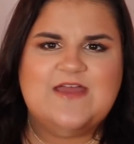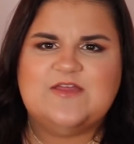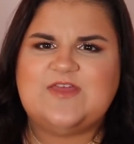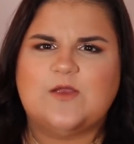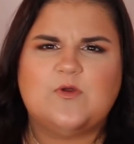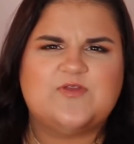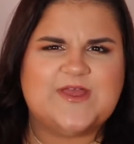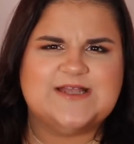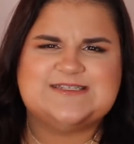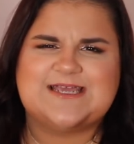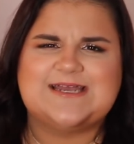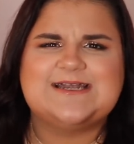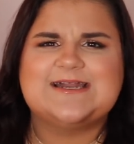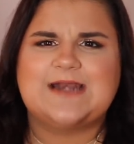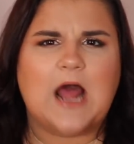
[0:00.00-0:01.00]
they were they
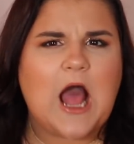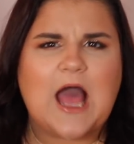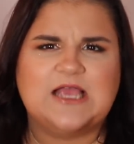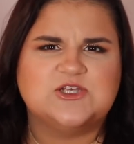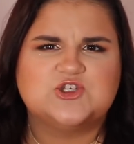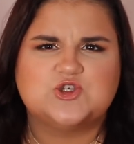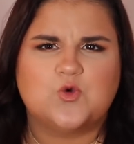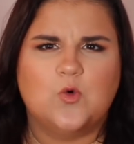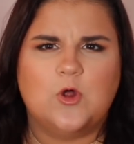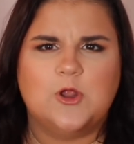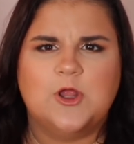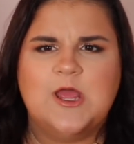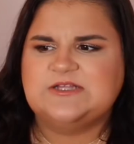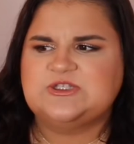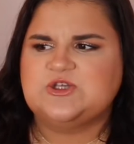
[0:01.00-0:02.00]
dated in high
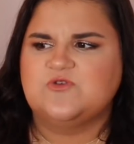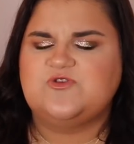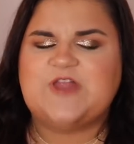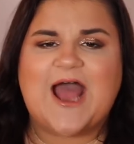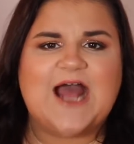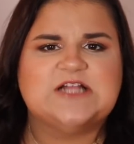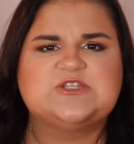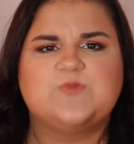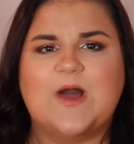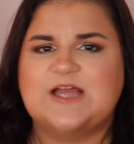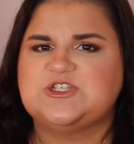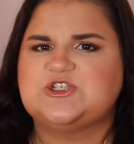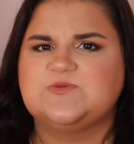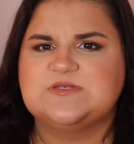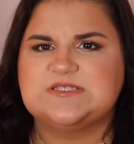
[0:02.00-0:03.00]
school and so that's why
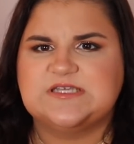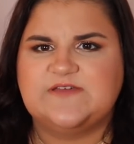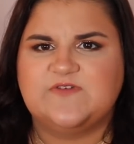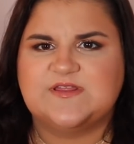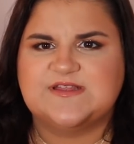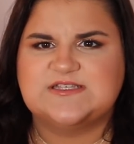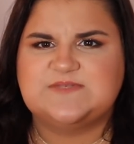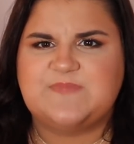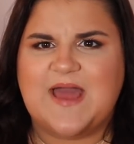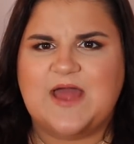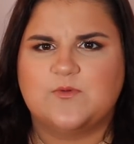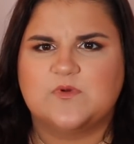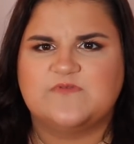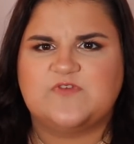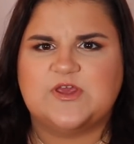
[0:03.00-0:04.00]
she was leaving this
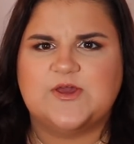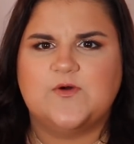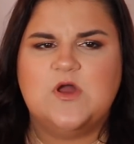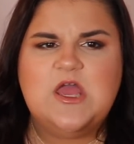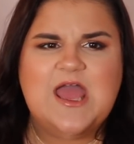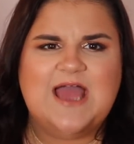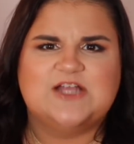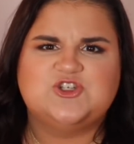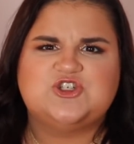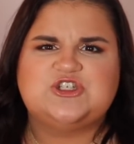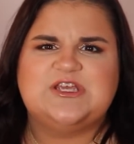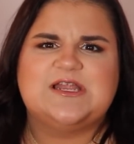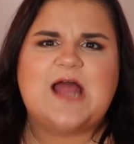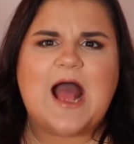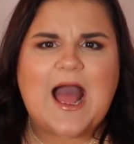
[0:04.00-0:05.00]
bad review and
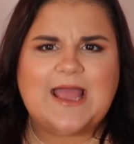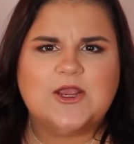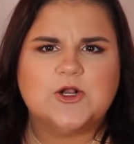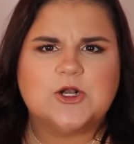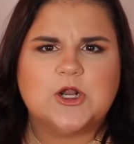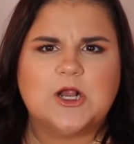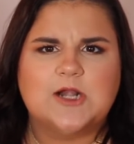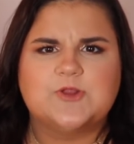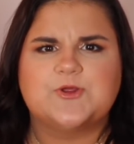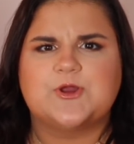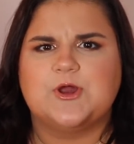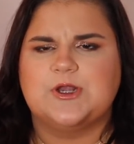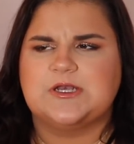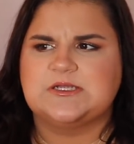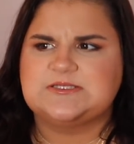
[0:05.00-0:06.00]
she had hired her out of the
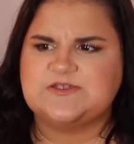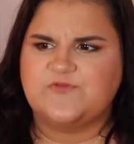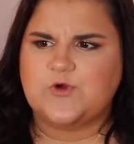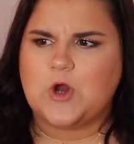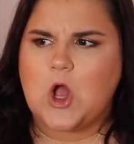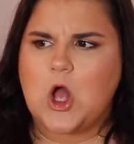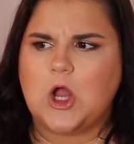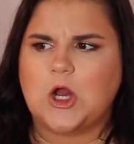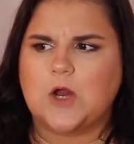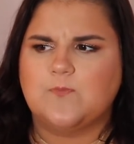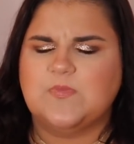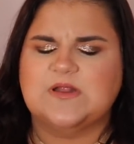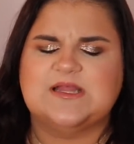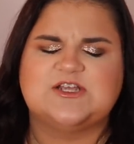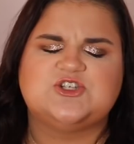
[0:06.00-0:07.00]
goodness of her
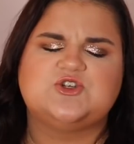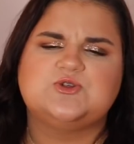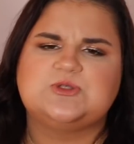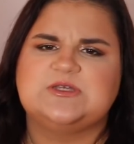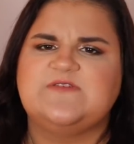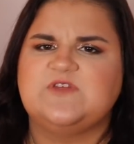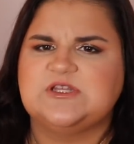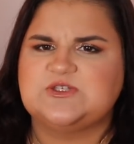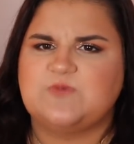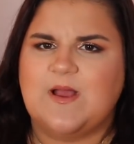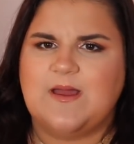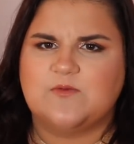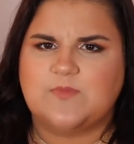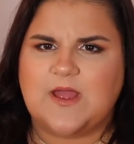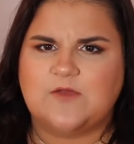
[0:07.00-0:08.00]
heart but like she was leaving this
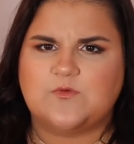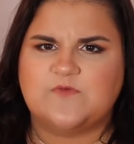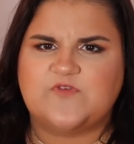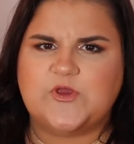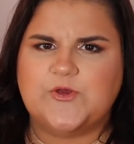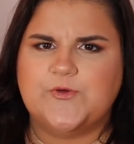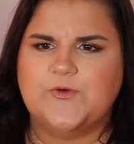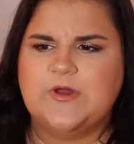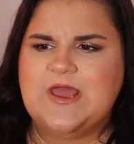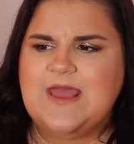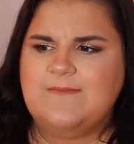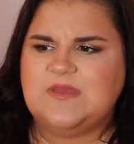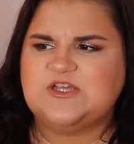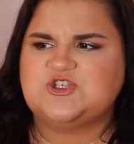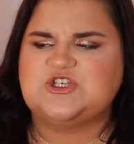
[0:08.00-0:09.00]
bad bad review
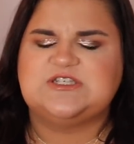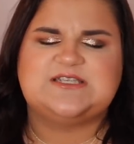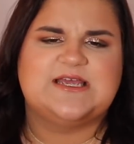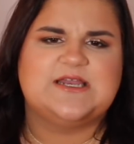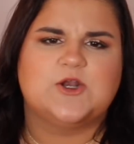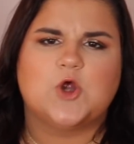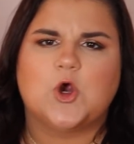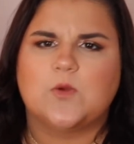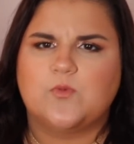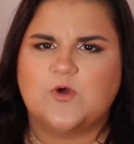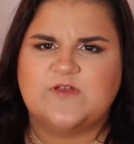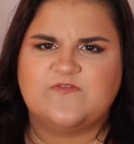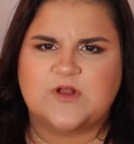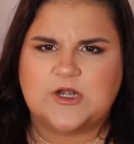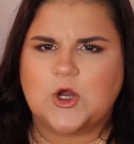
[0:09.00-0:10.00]
because she dated her
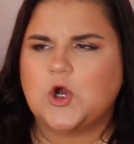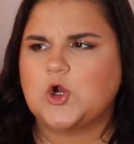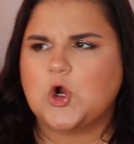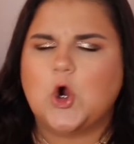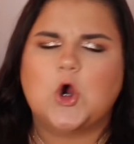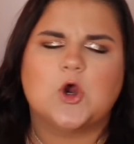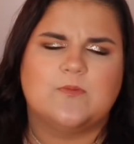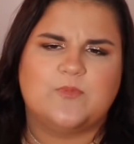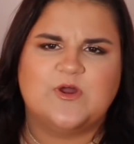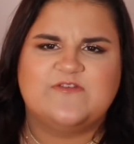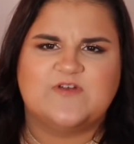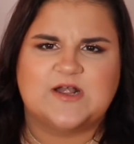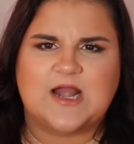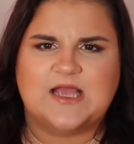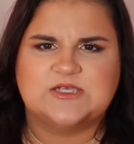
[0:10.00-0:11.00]
boyfriend her current
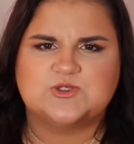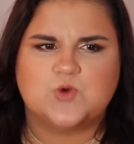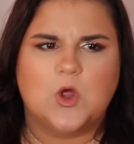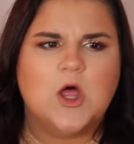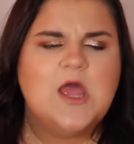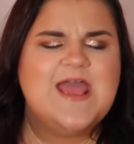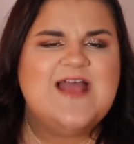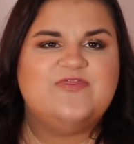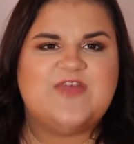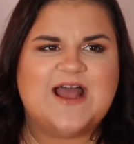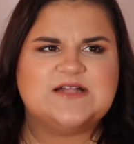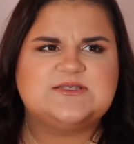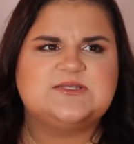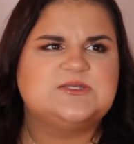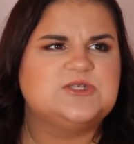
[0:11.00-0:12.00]
boyfriend in high school
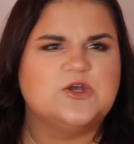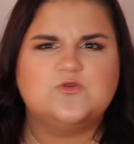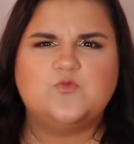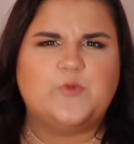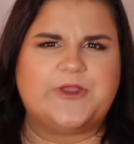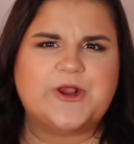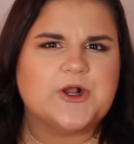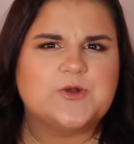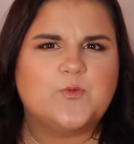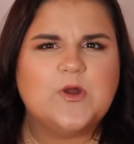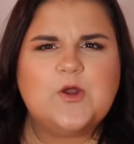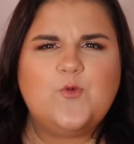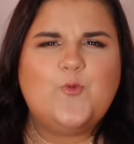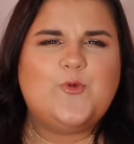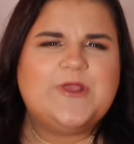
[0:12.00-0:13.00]
that's so weird
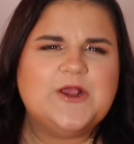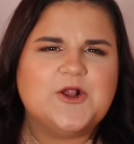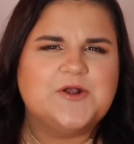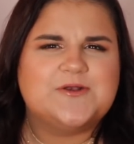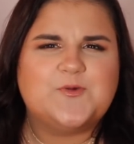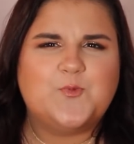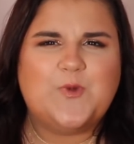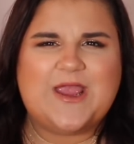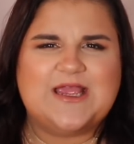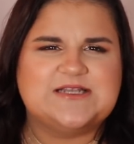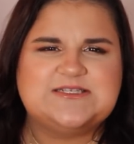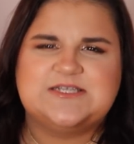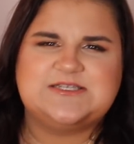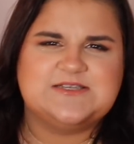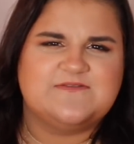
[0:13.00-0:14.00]
what a weird way
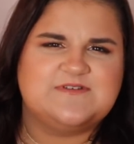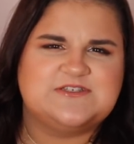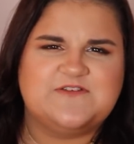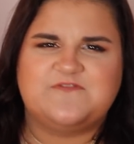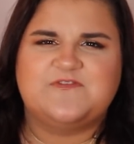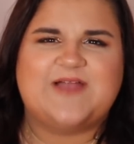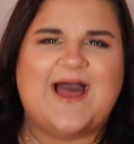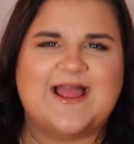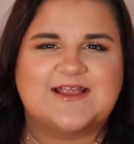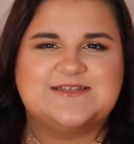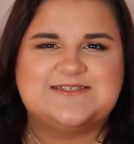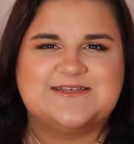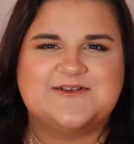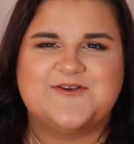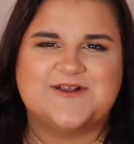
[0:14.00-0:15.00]
to de
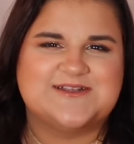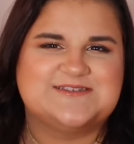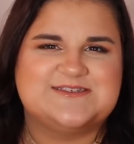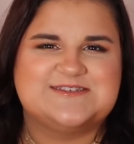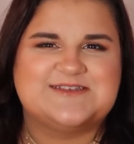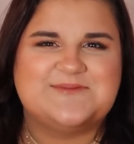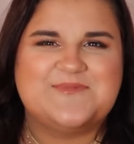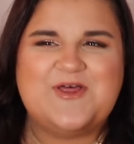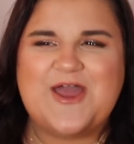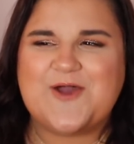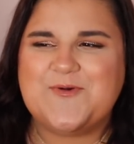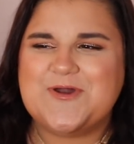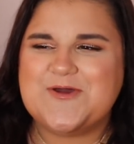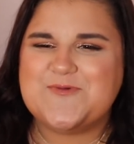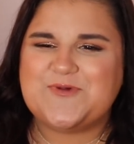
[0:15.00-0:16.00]
deflect criticism like
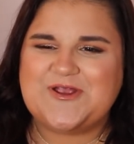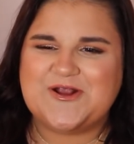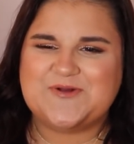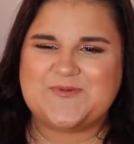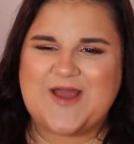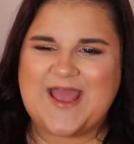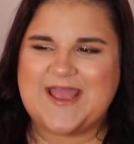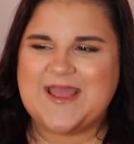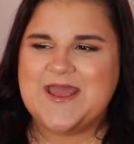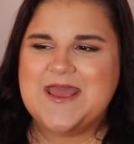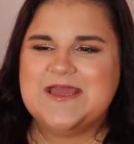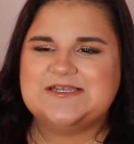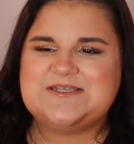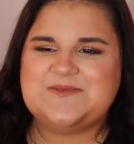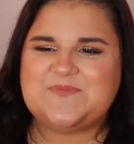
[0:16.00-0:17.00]
what a weird way
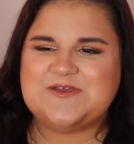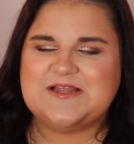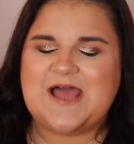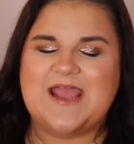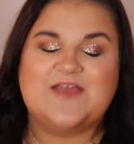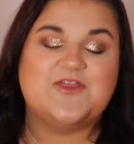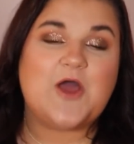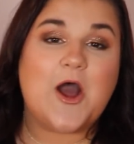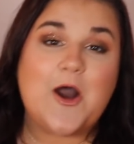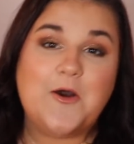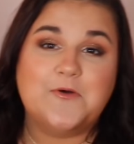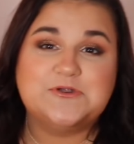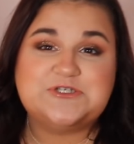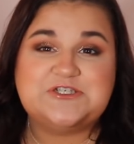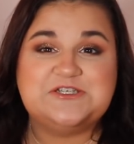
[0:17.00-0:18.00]
to be like
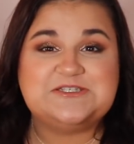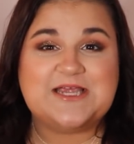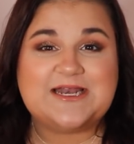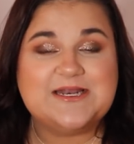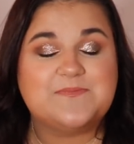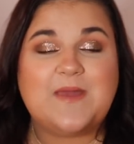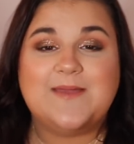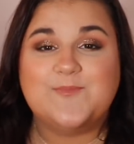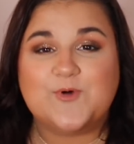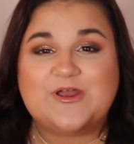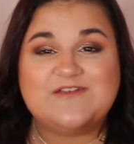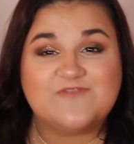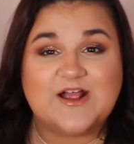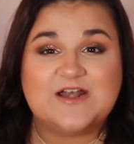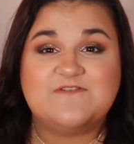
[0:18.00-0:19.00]
oh she dated my
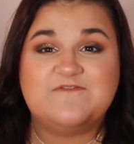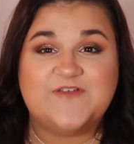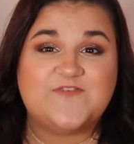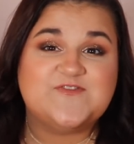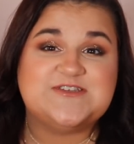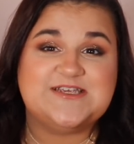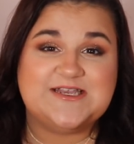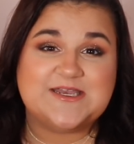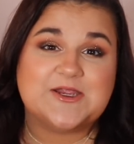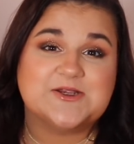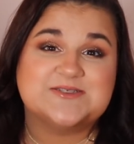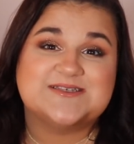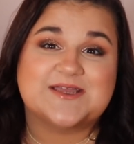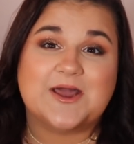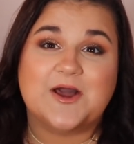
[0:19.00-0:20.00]
boyfriend 15
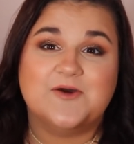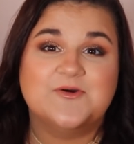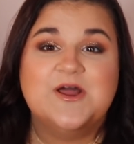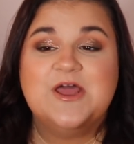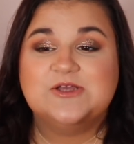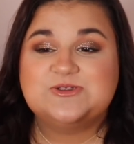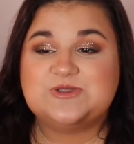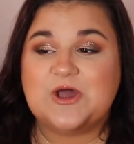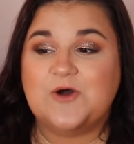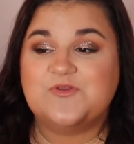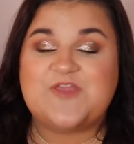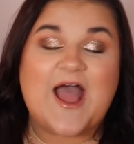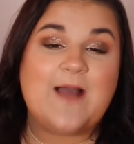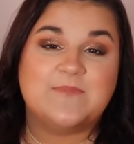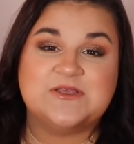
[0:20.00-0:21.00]
years ago so
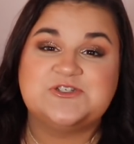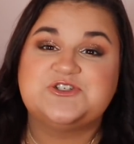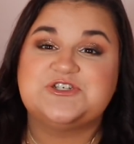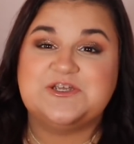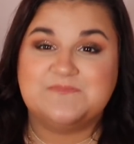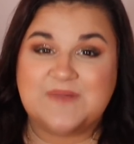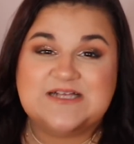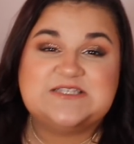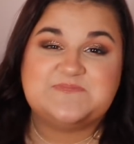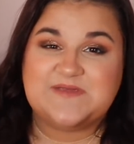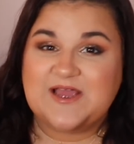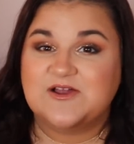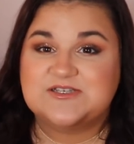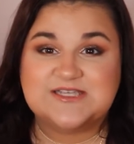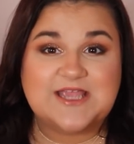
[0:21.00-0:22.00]
that means she must
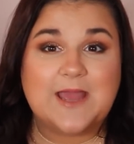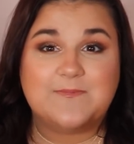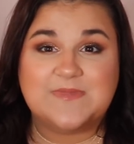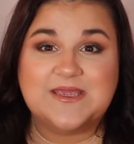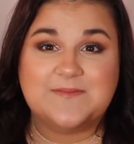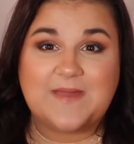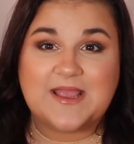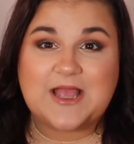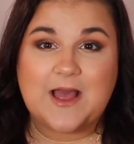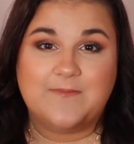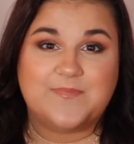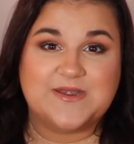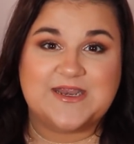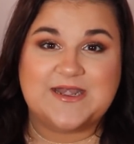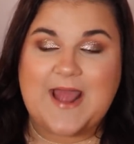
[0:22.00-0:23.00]
be out to get me and my
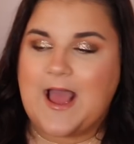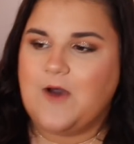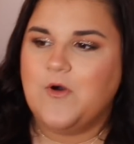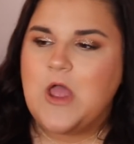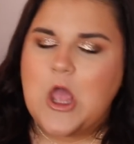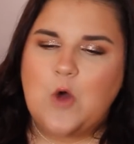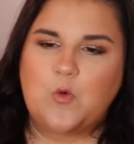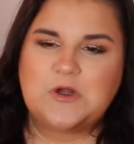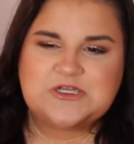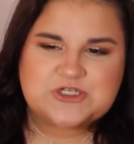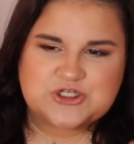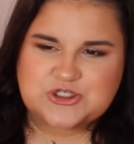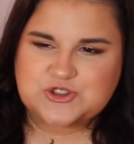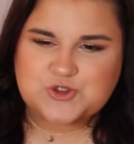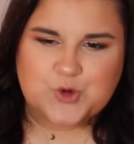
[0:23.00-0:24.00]
company now what a
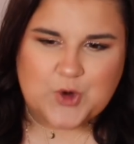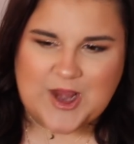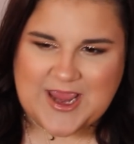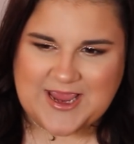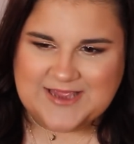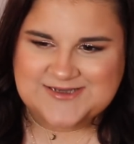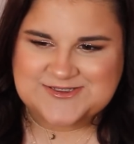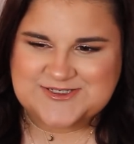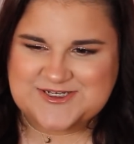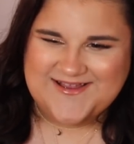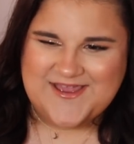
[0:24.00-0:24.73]
strange